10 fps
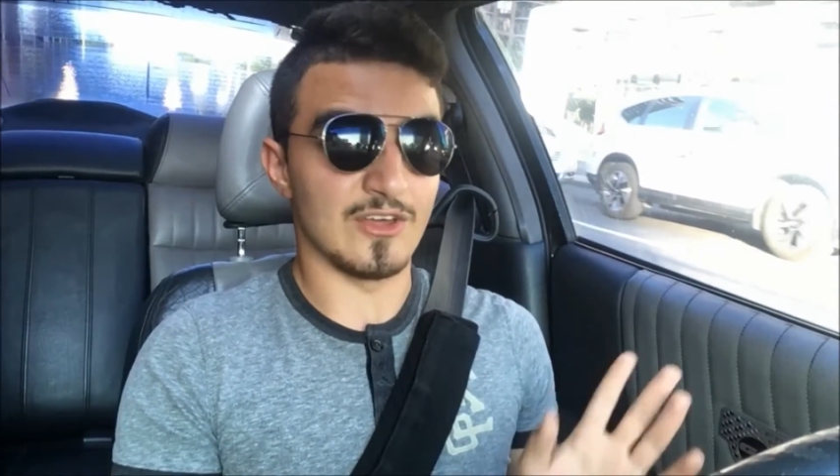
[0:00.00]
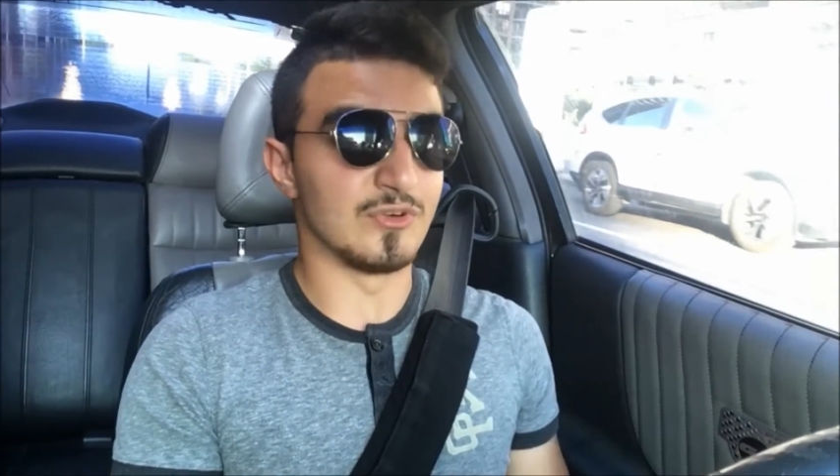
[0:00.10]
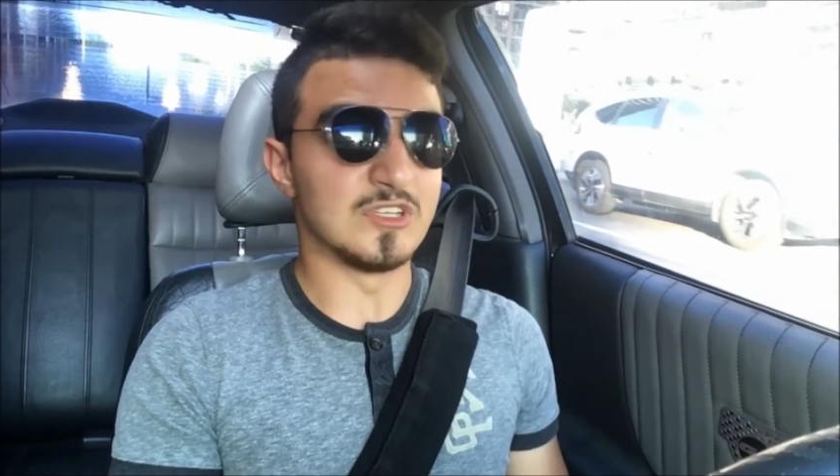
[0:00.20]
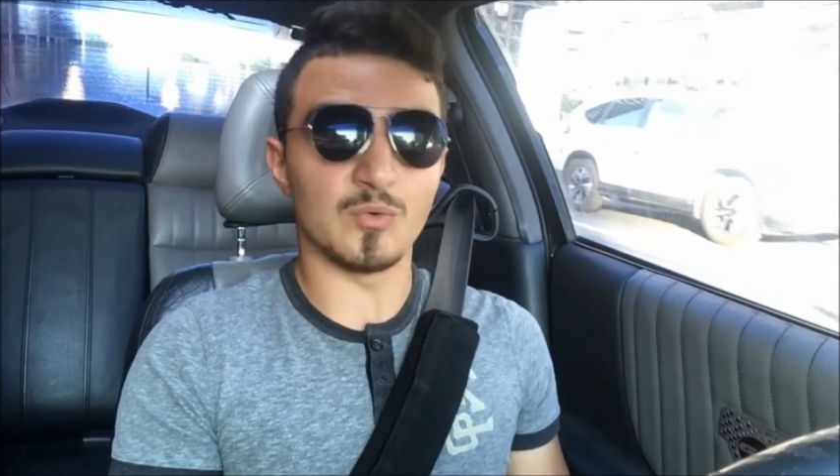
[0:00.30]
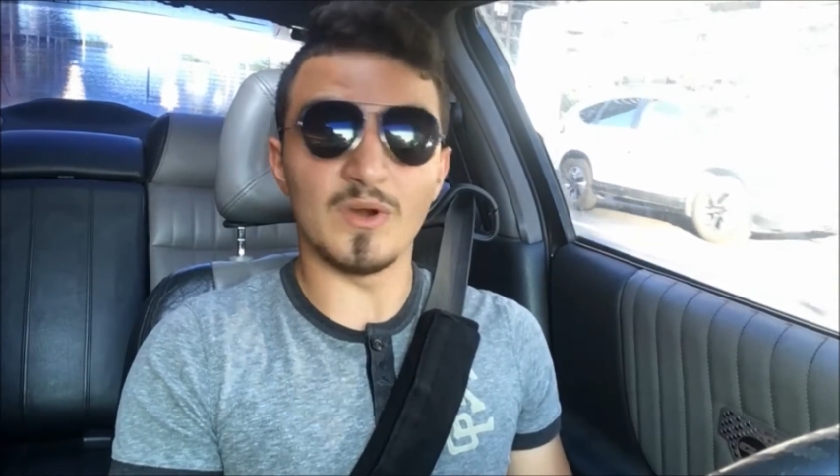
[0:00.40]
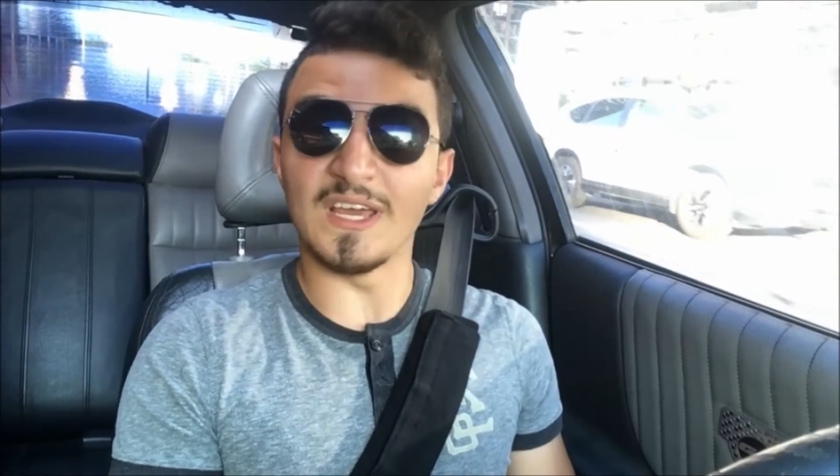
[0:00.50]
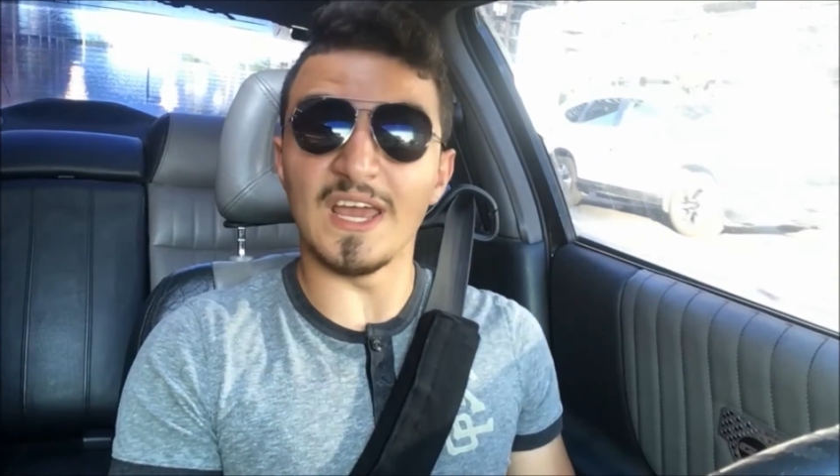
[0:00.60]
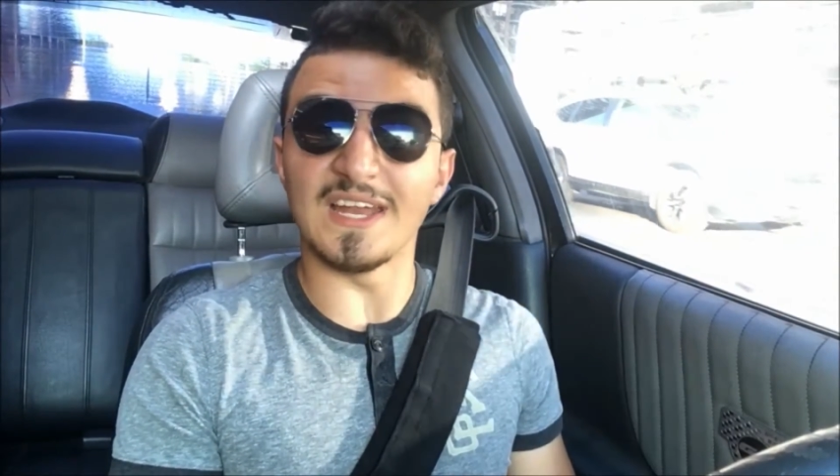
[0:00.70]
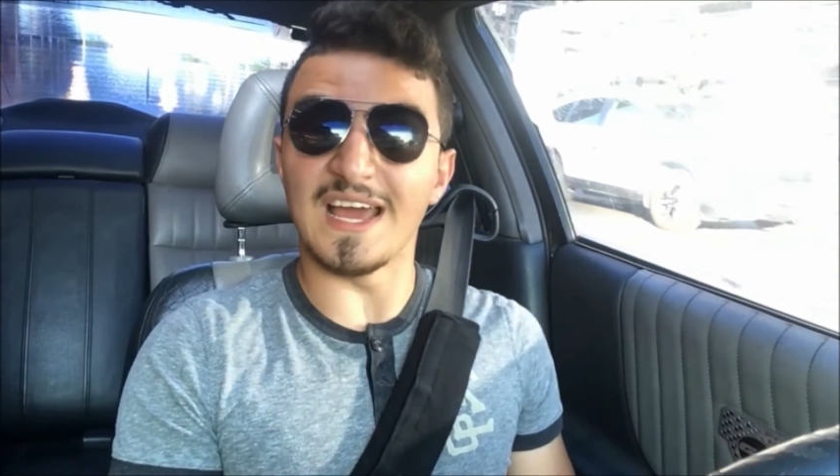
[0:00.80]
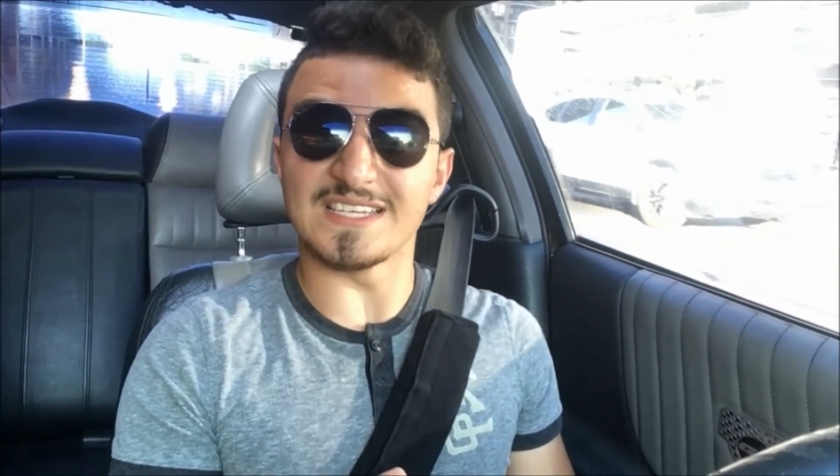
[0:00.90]

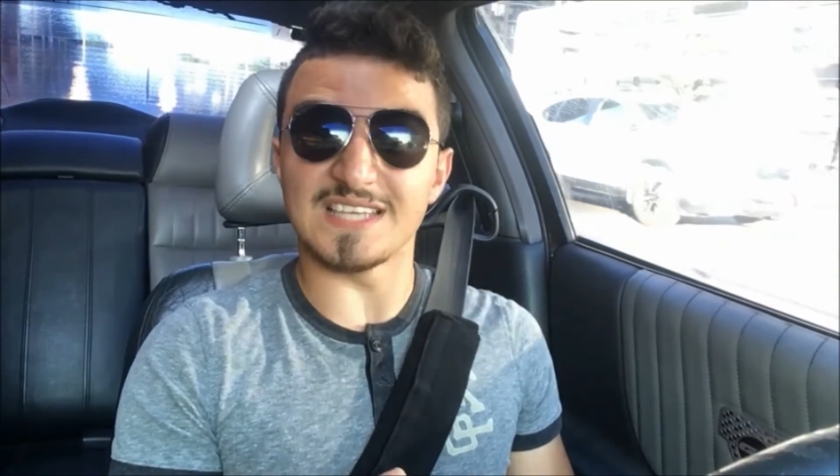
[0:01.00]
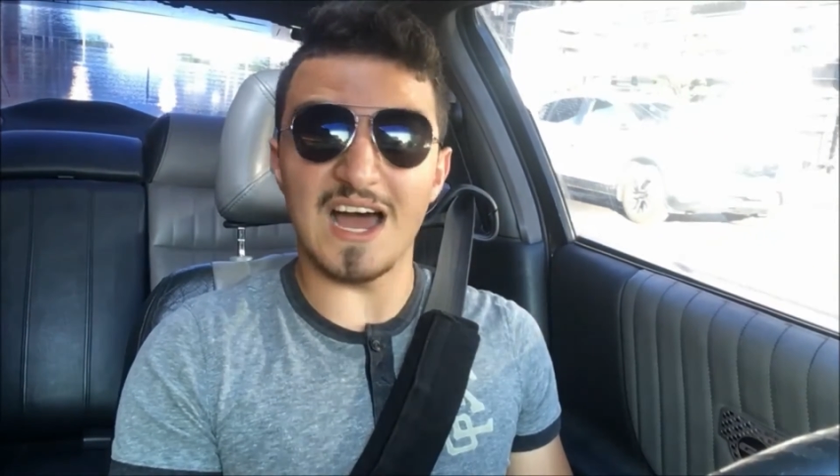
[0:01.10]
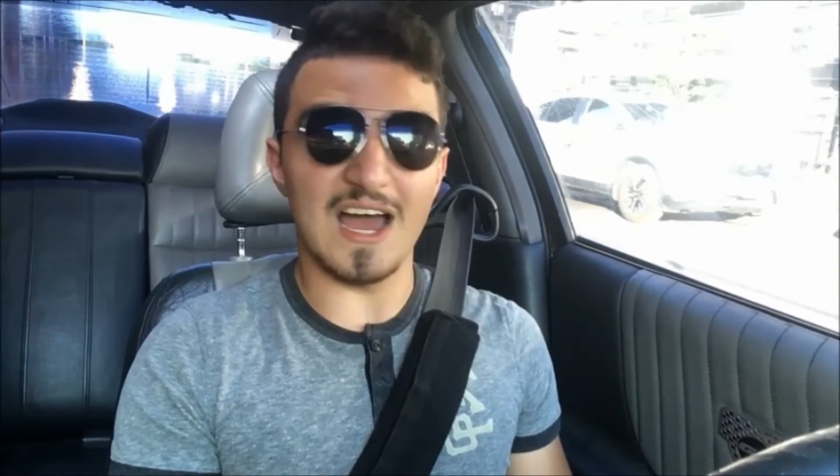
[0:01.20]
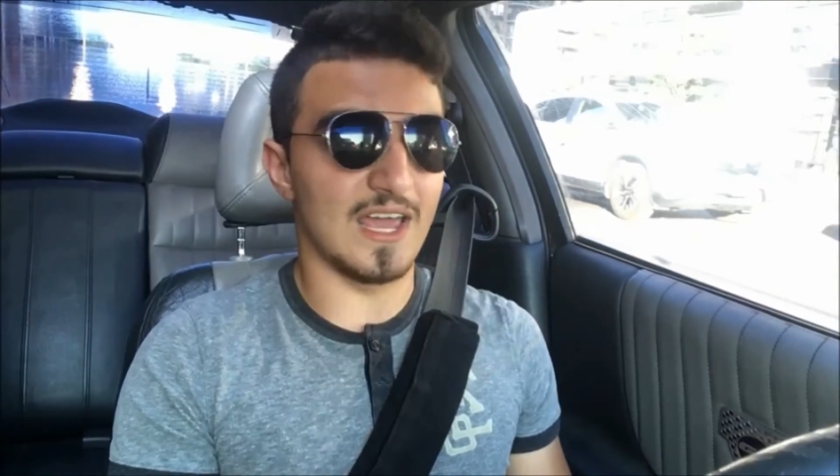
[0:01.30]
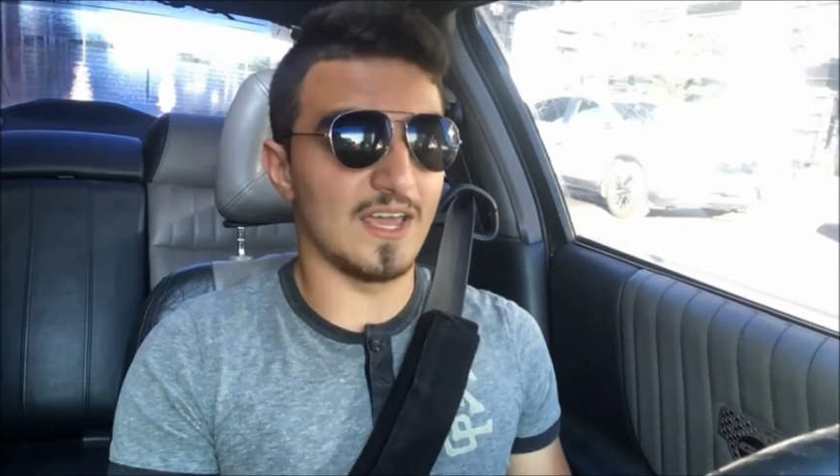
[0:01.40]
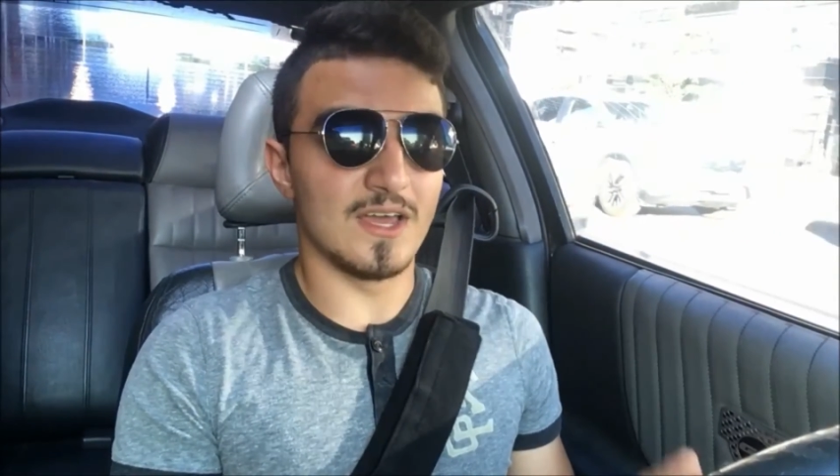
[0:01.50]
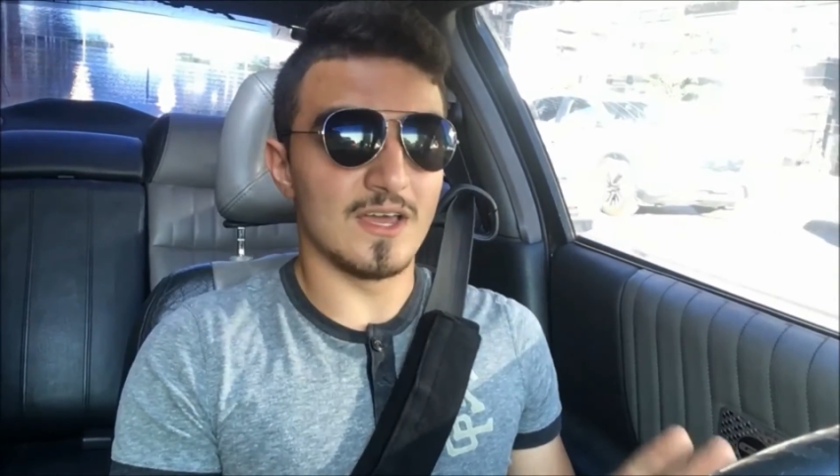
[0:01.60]
328 Xi, a